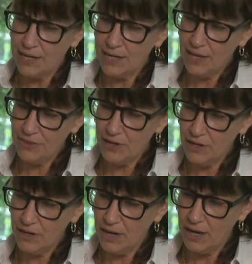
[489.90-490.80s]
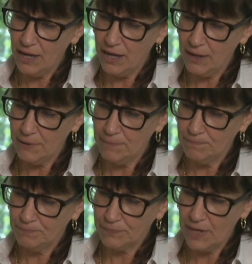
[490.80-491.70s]
another
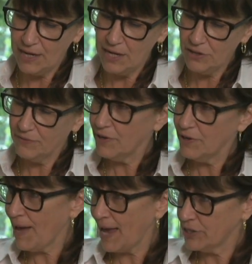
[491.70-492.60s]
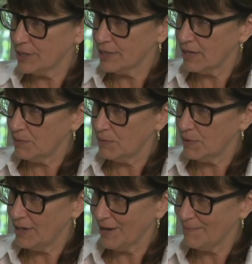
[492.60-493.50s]
of your passions that I want to
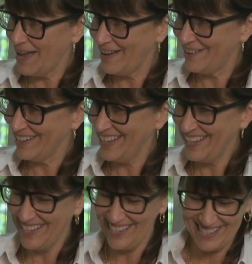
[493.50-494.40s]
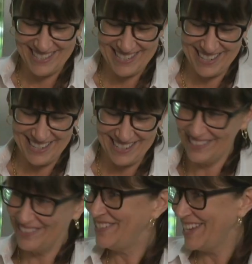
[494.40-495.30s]
talk about is
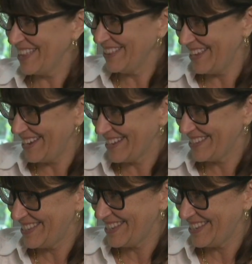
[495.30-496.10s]
UT athletics.